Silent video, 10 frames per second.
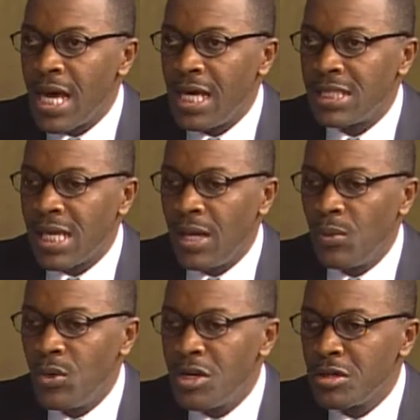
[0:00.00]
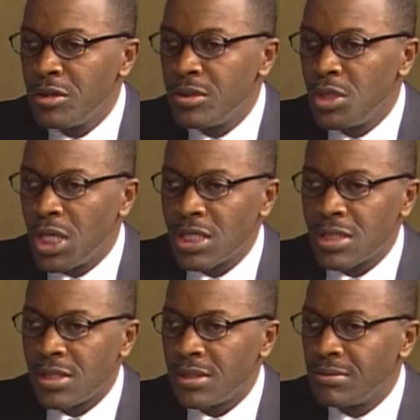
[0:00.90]
is that we're
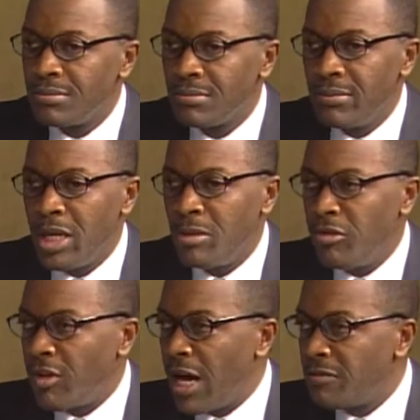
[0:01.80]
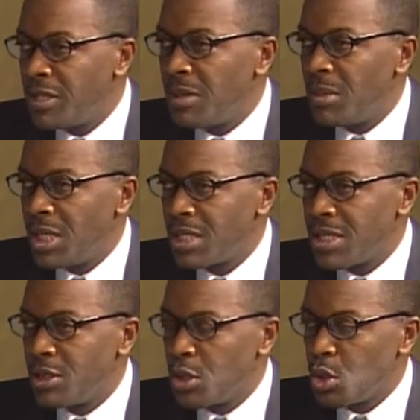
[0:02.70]
just maybe 5-10 minutes
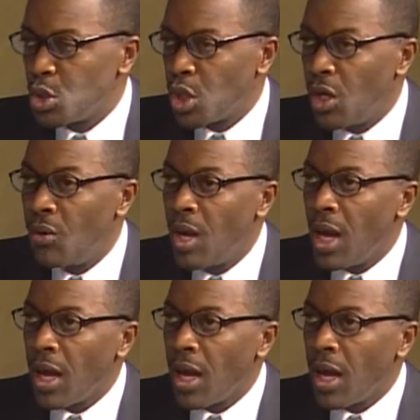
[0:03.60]
into the show,